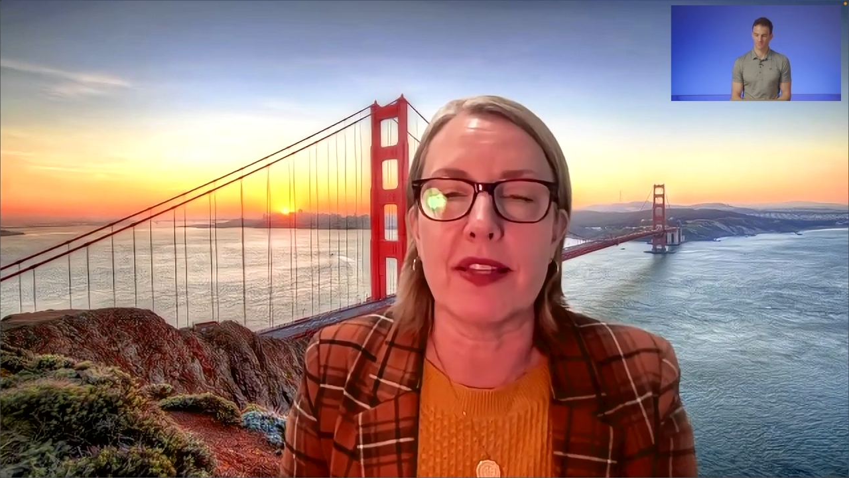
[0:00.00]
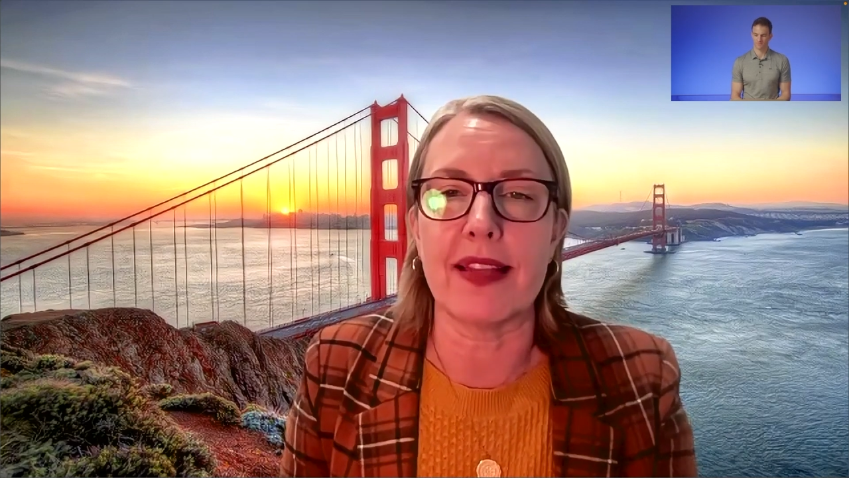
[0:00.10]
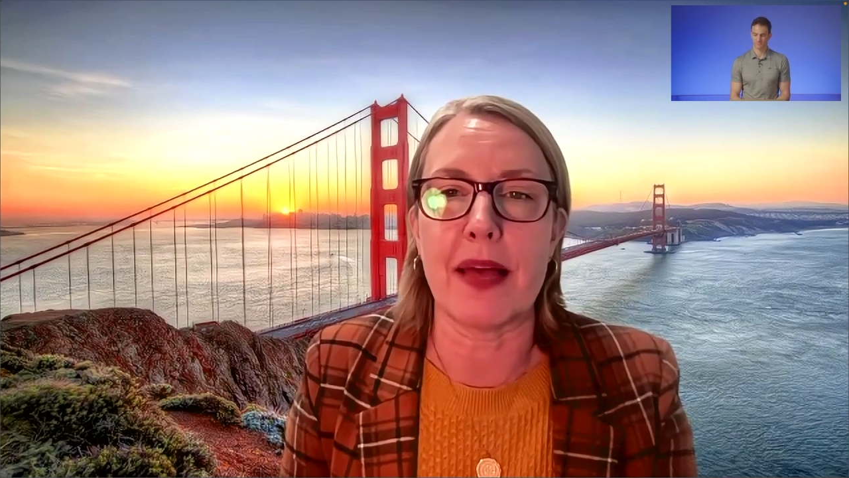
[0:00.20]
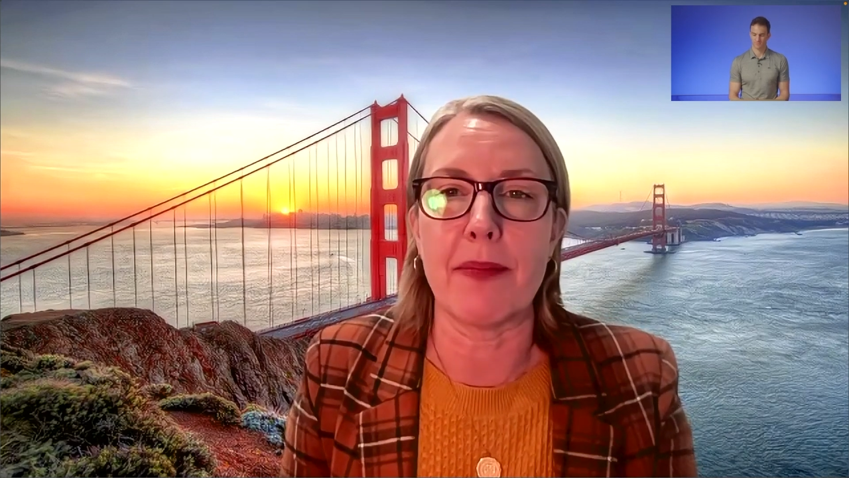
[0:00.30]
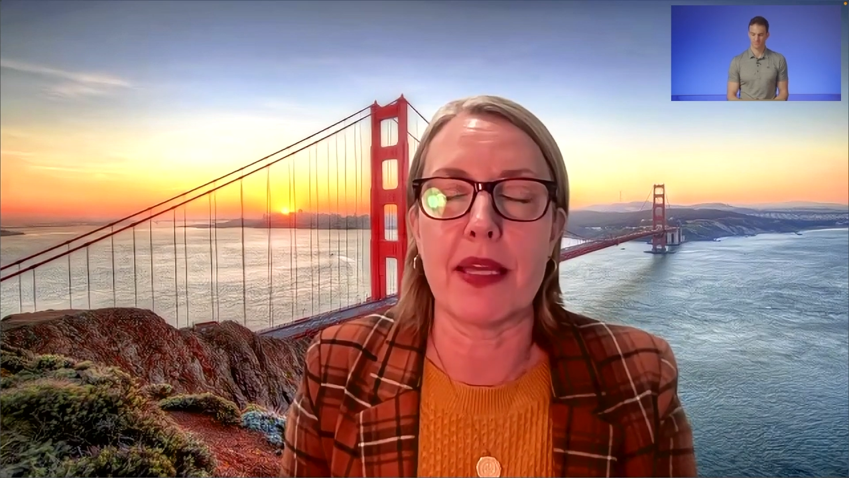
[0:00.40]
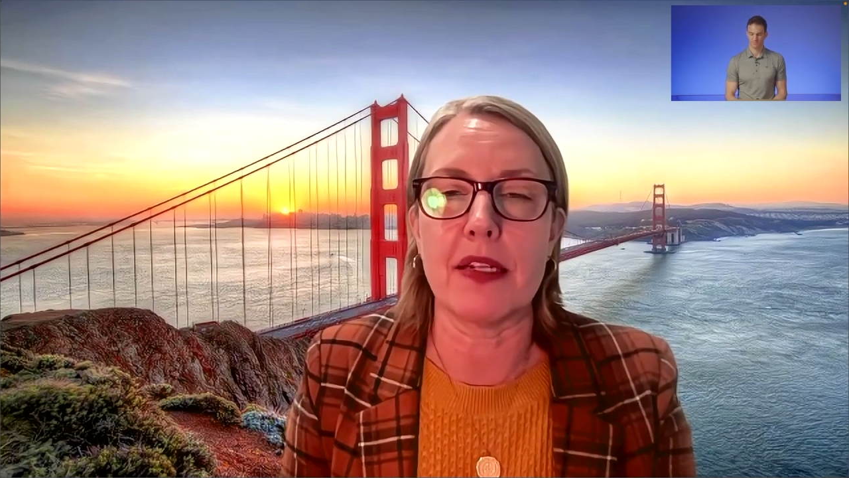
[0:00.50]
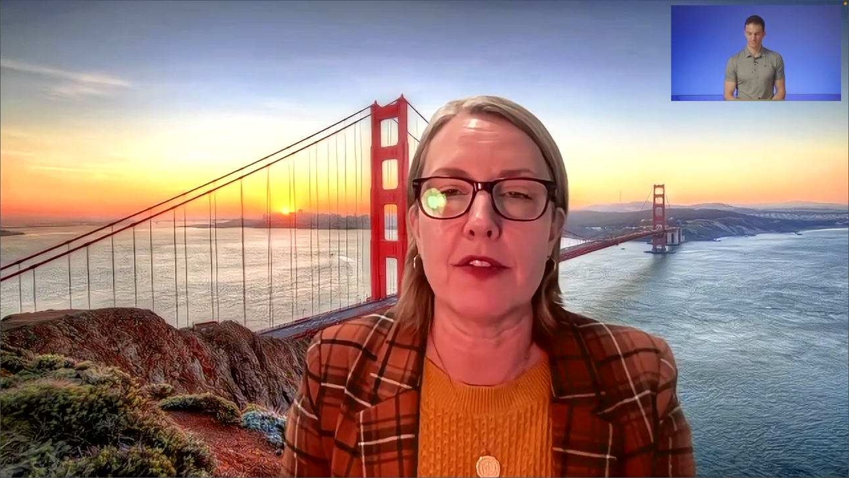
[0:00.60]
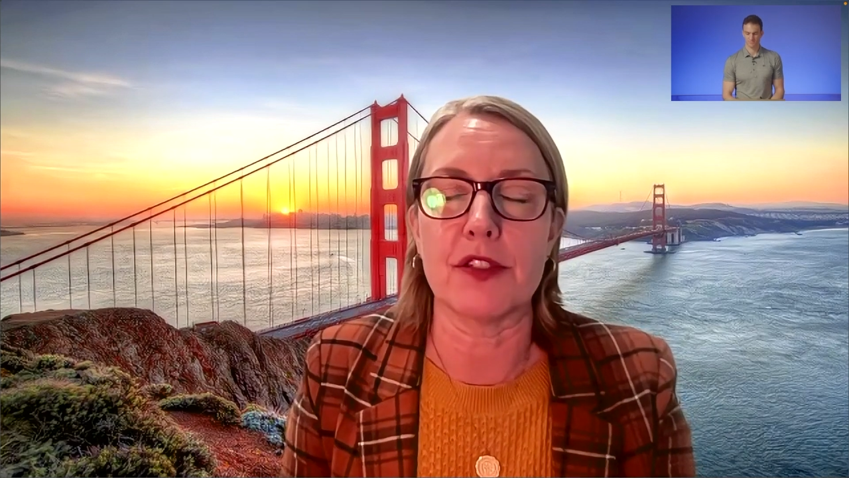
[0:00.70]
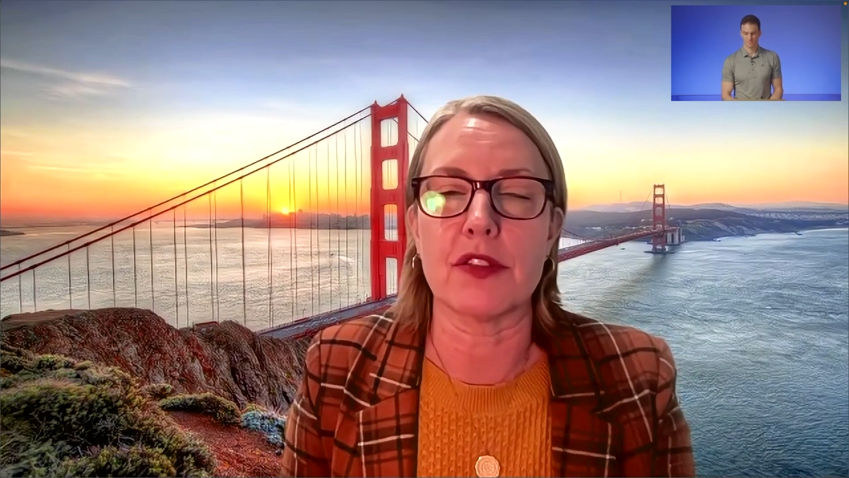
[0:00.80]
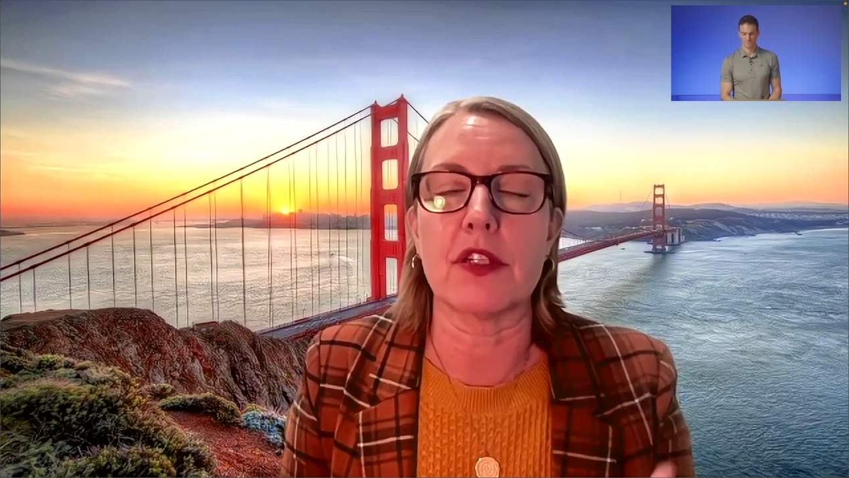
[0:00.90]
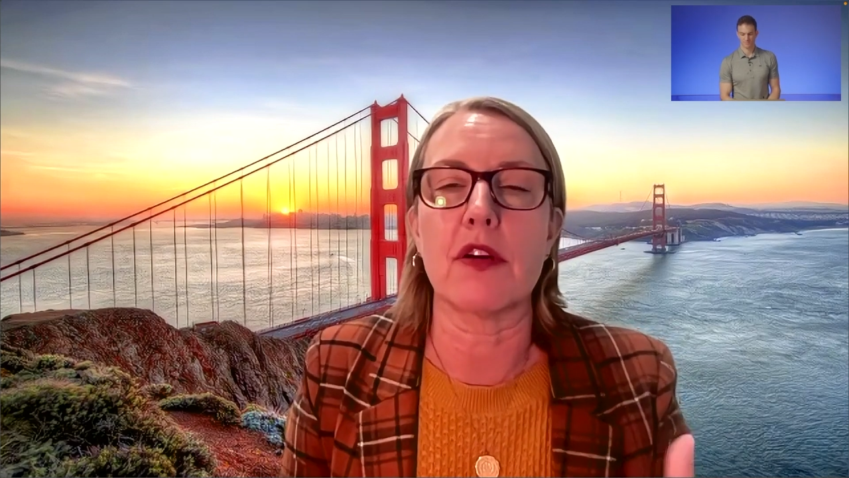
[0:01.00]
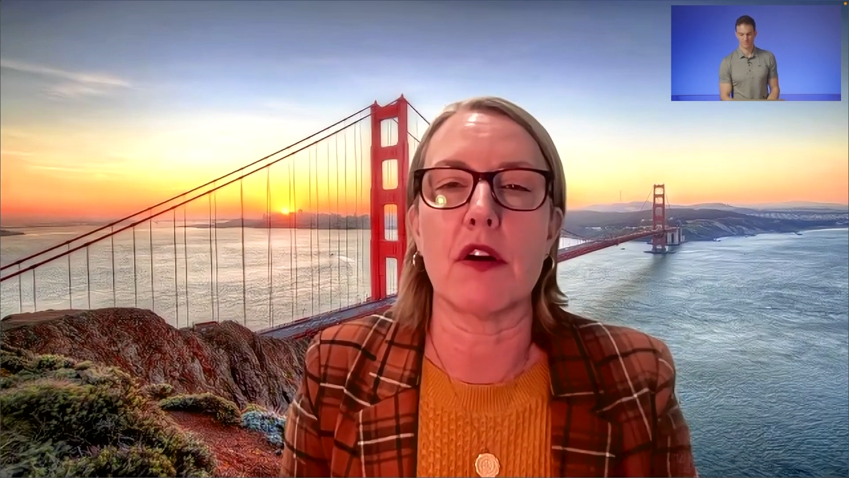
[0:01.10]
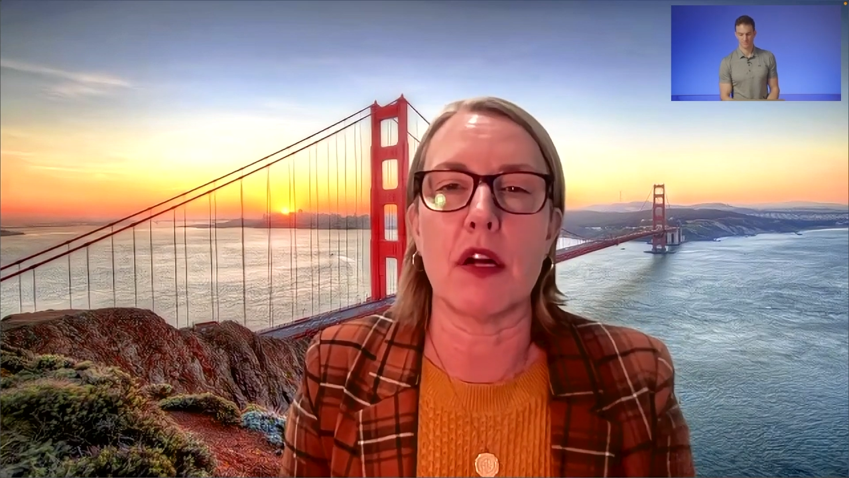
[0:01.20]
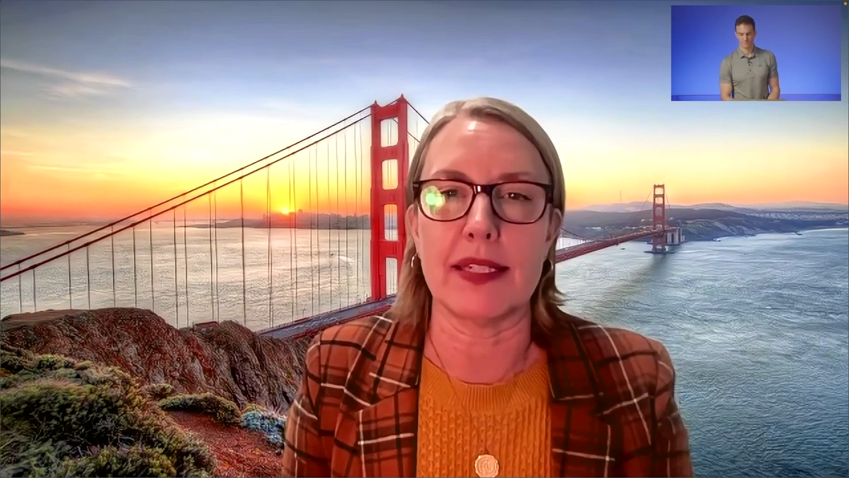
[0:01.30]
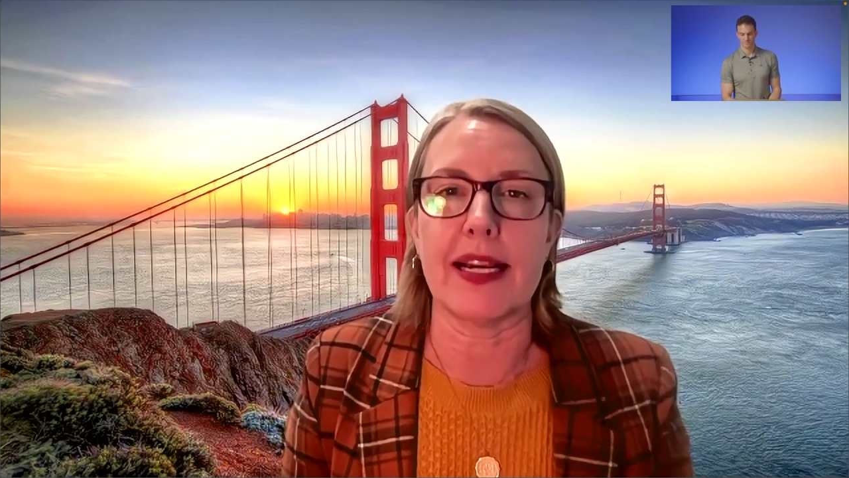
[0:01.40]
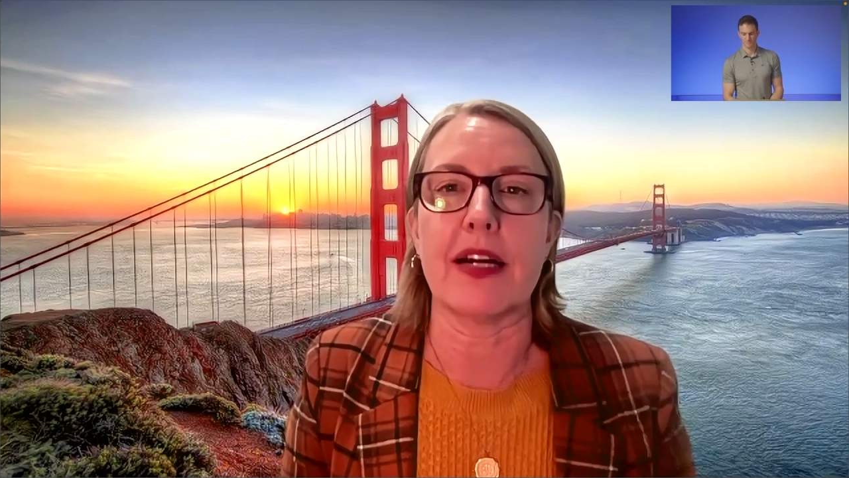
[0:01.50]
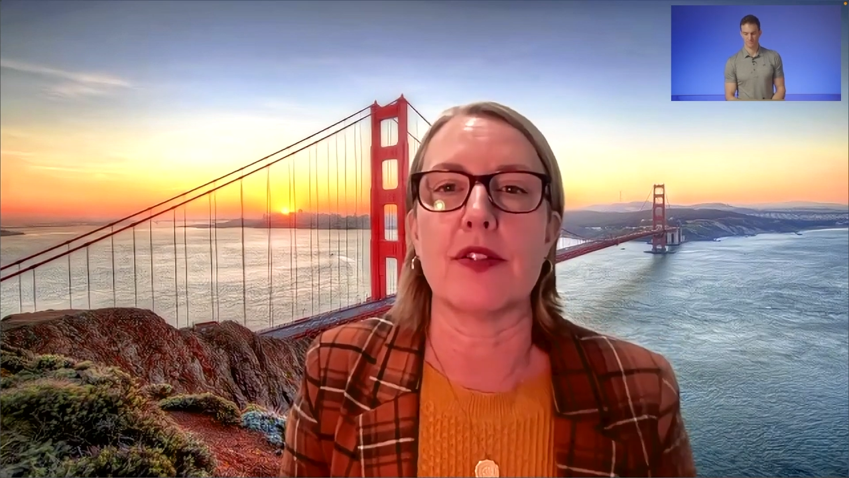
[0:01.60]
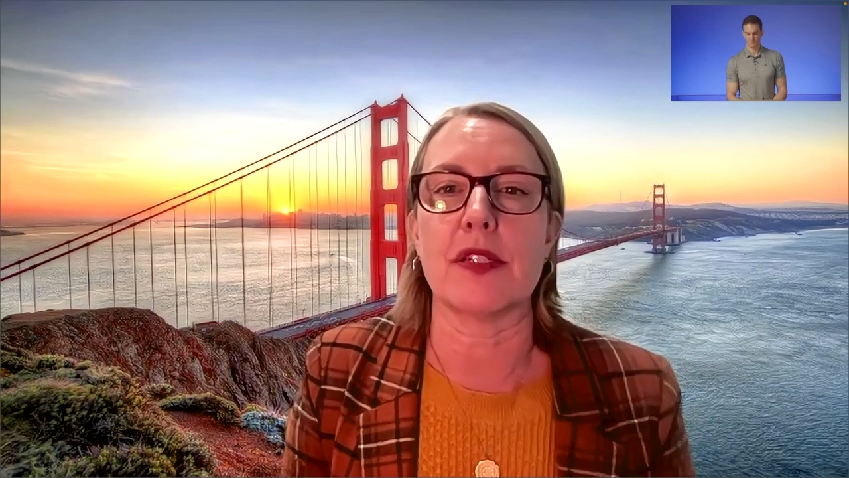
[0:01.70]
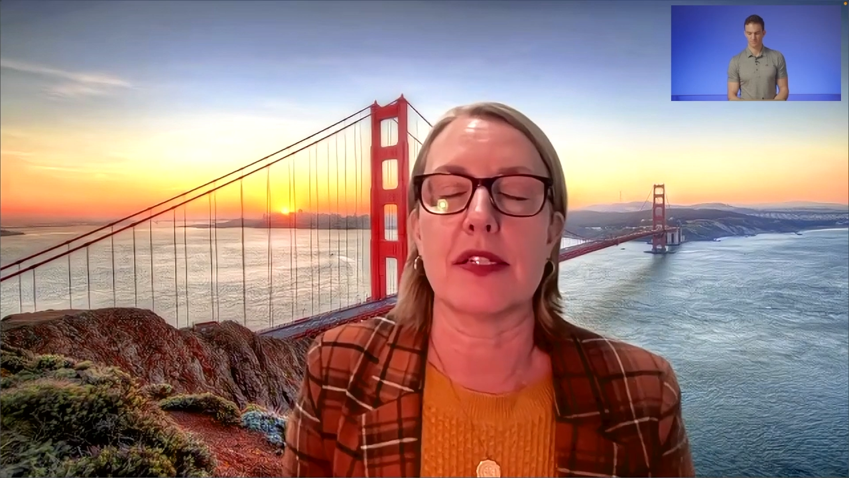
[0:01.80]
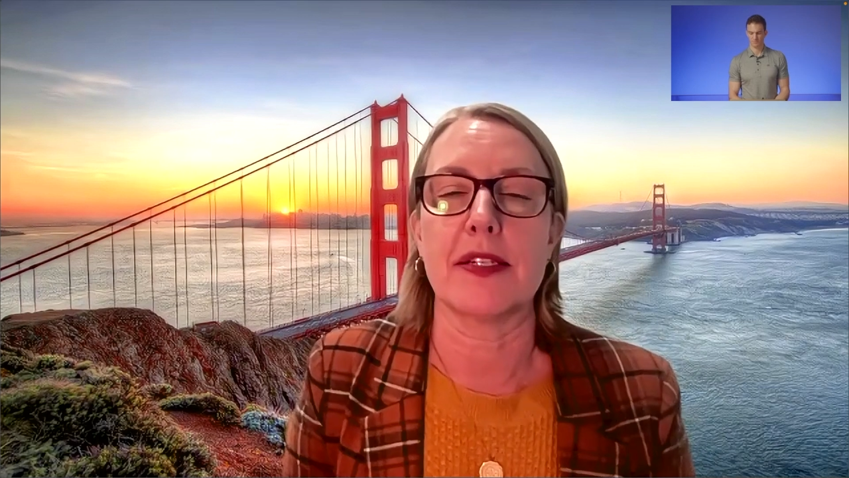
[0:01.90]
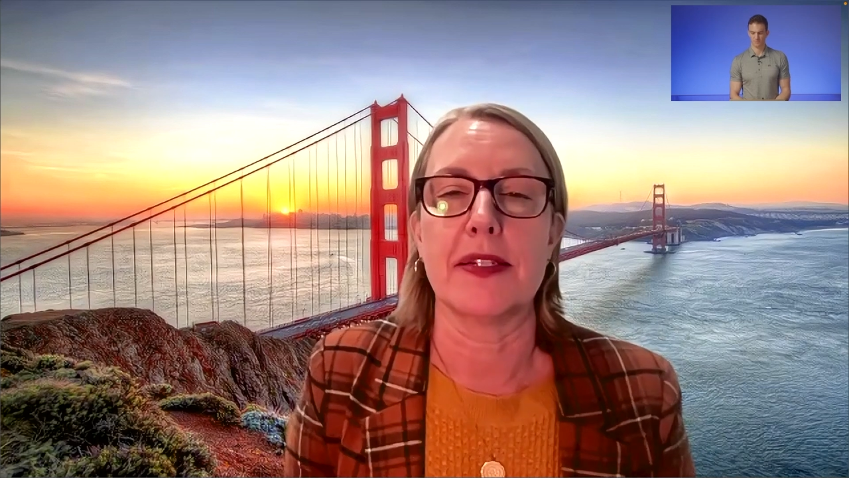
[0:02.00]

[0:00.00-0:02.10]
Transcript: in that manager, to call it out.